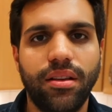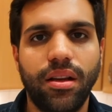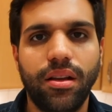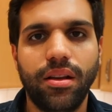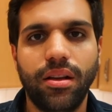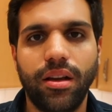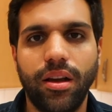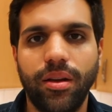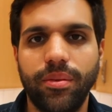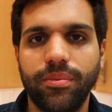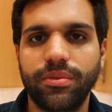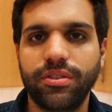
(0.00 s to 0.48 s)

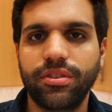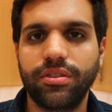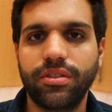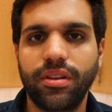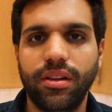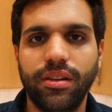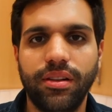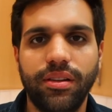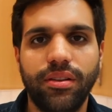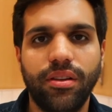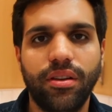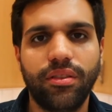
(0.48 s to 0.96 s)
I'm
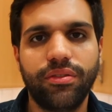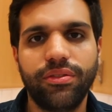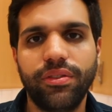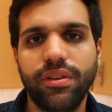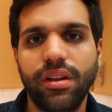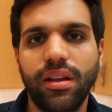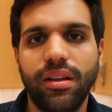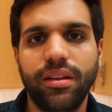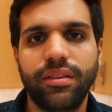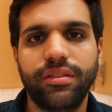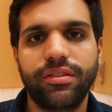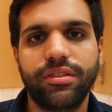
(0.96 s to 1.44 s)
still not
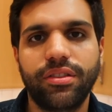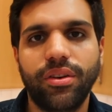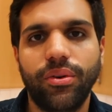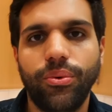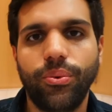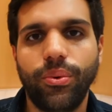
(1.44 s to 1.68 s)
feeling so